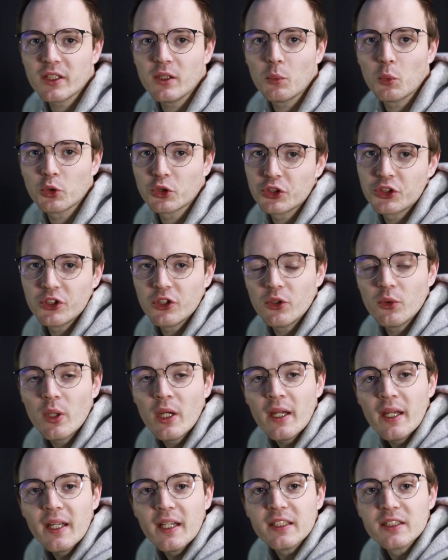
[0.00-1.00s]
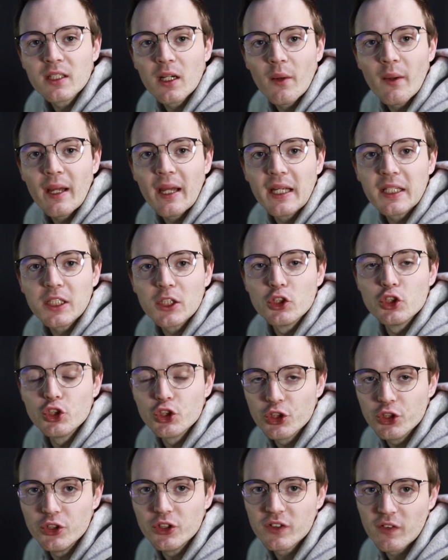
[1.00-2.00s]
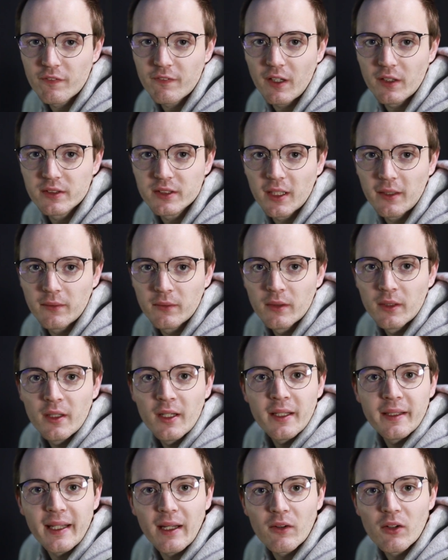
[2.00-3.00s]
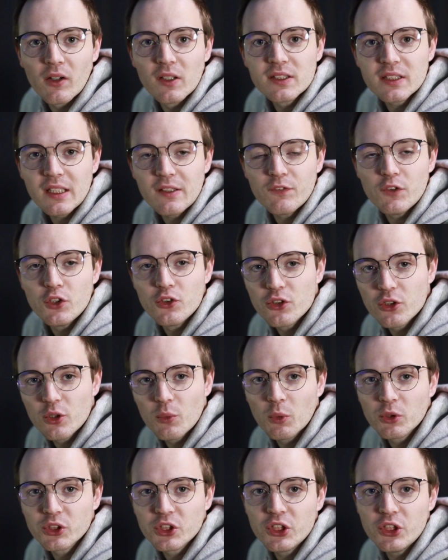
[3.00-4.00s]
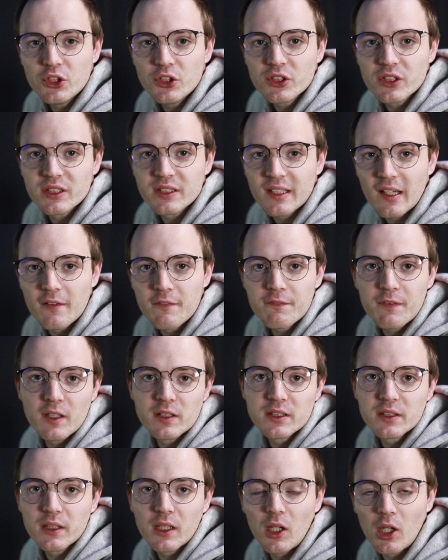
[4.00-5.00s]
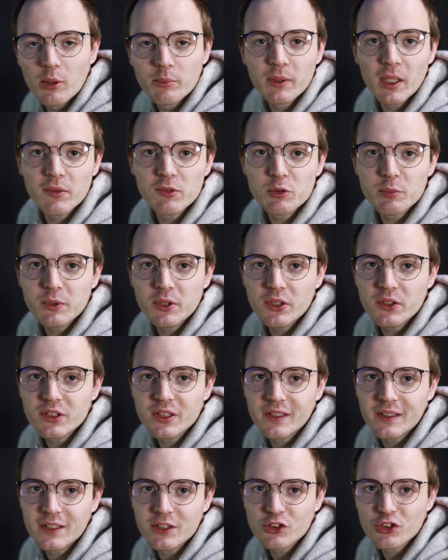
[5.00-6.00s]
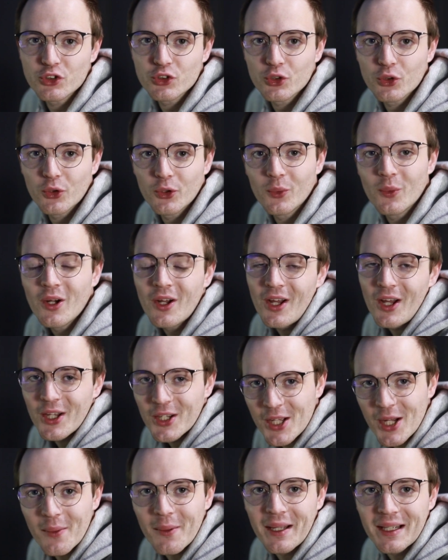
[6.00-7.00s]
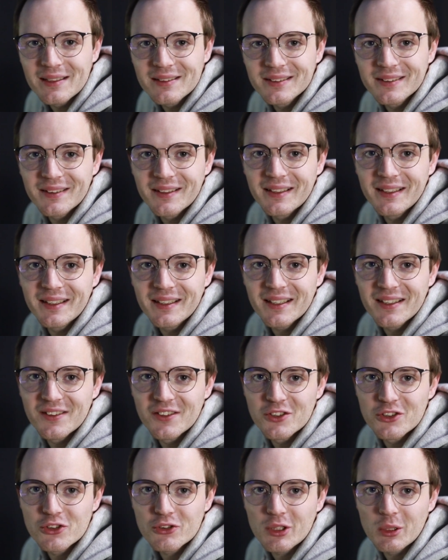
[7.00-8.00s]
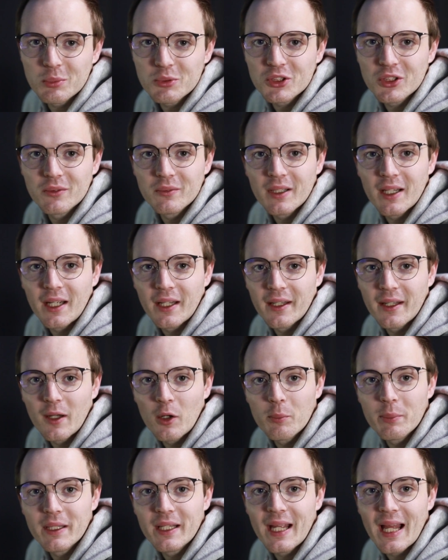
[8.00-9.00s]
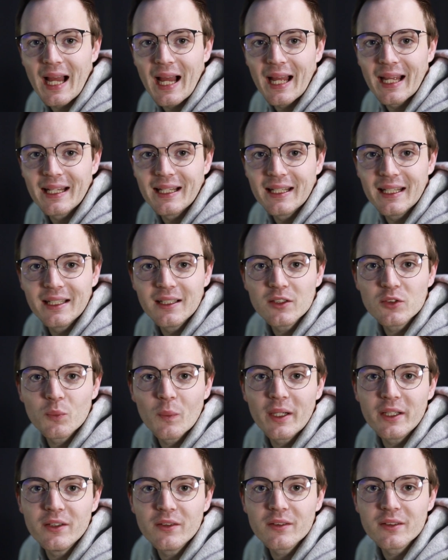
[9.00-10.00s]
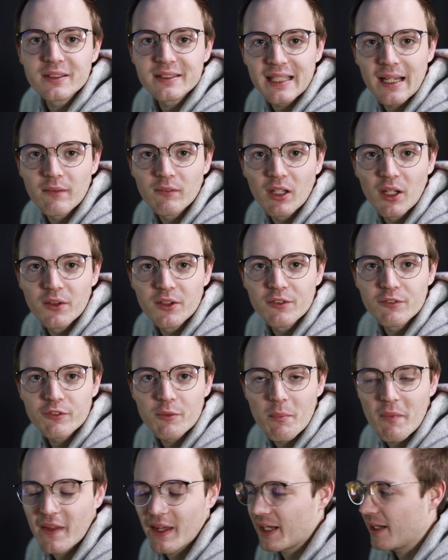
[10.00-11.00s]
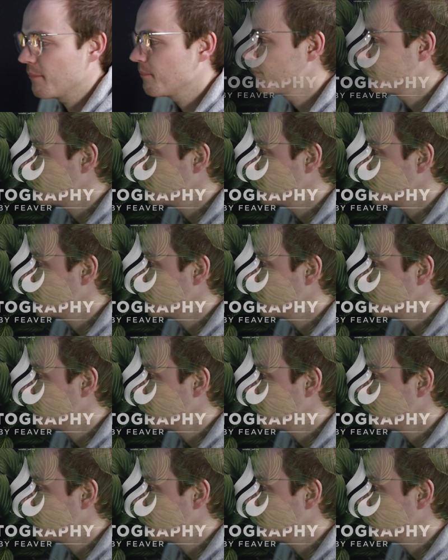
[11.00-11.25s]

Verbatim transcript: thing you want to do is go ahead and choose a photo. Now guys, if you do want to use the same photo that I'm going to be using in this tutorial, go ahead to the link in the description and there'll be a link where you can download it from there.